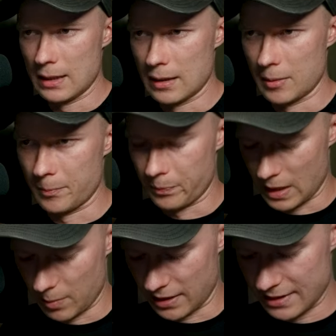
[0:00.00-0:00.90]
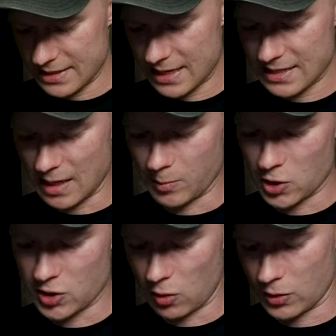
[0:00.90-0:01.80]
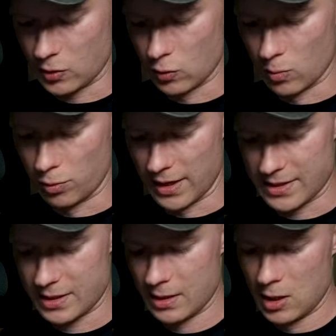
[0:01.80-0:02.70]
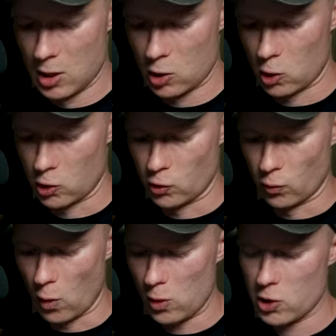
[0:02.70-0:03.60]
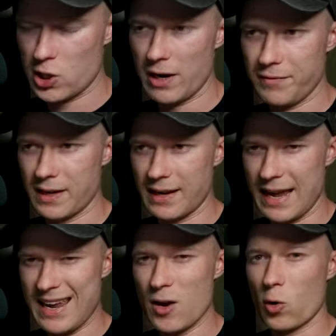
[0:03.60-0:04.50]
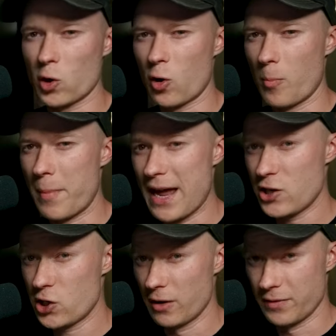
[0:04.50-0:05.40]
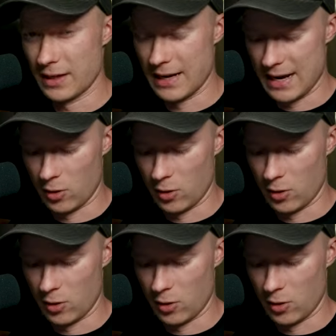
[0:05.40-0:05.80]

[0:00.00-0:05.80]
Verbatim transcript: Um, but in this case, I'm just going to press Control Shift and A or Command Shift and